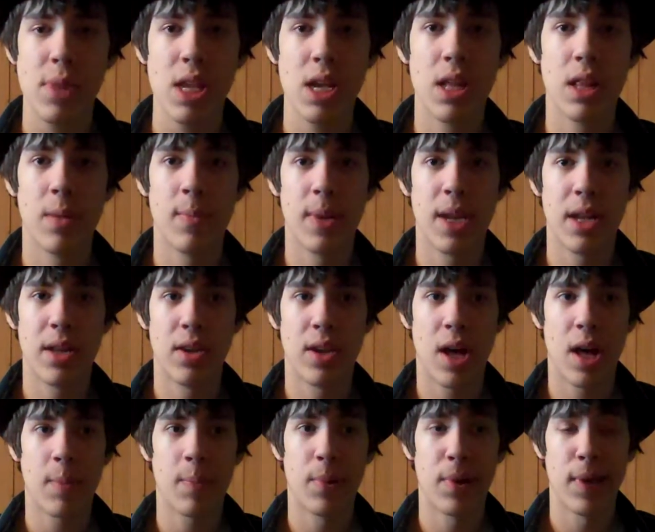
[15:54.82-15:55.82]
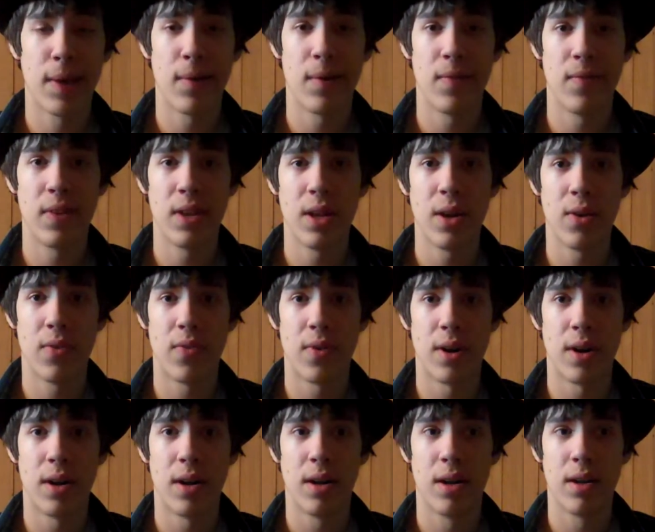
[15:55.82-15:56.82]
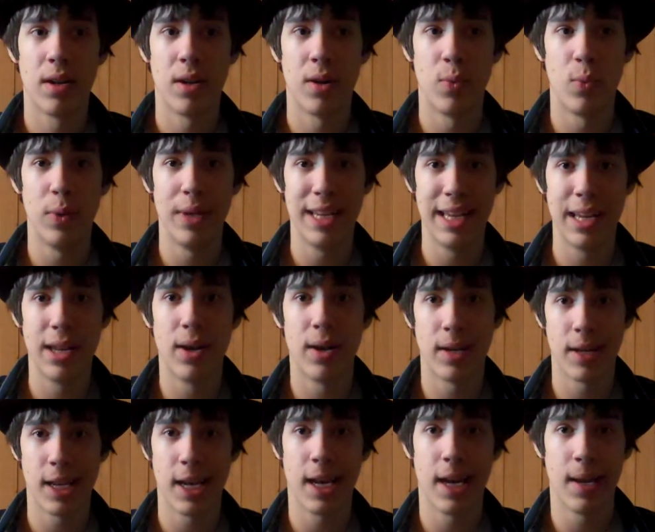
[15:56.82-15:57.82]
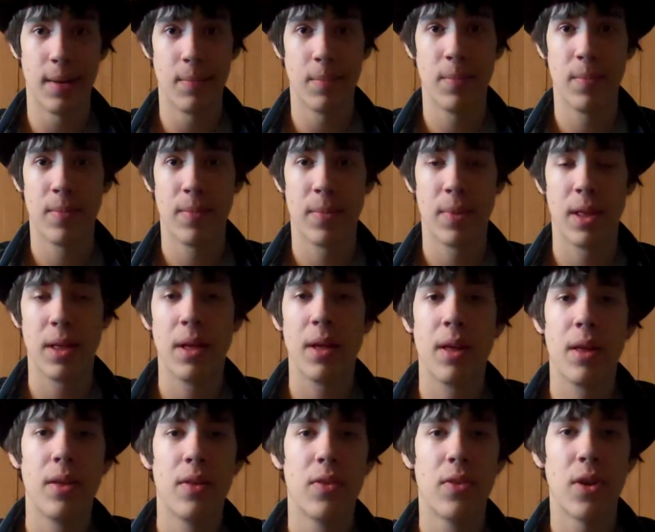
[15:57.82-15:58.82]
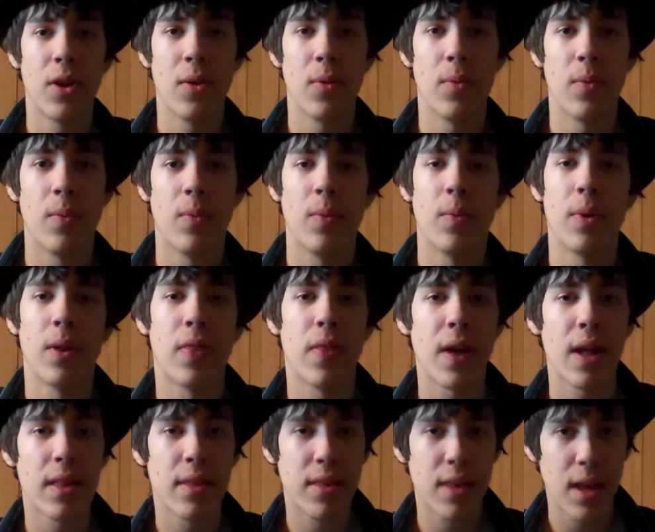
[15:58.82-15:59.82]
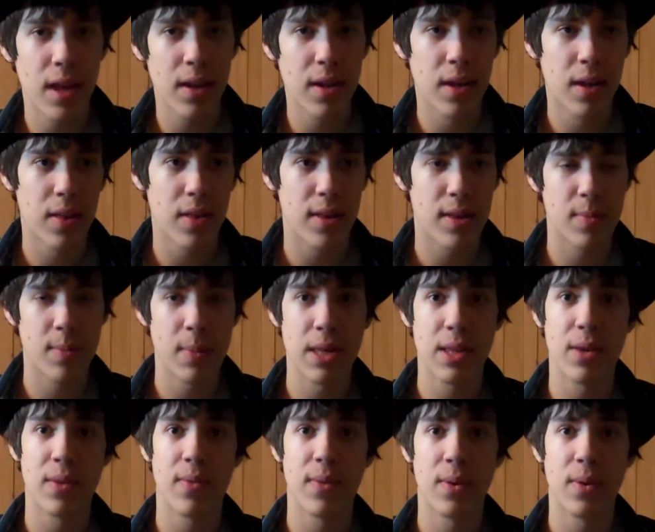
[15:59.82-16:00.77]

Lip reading: not putting out a video for a really long time. So, with that said, this is Mr.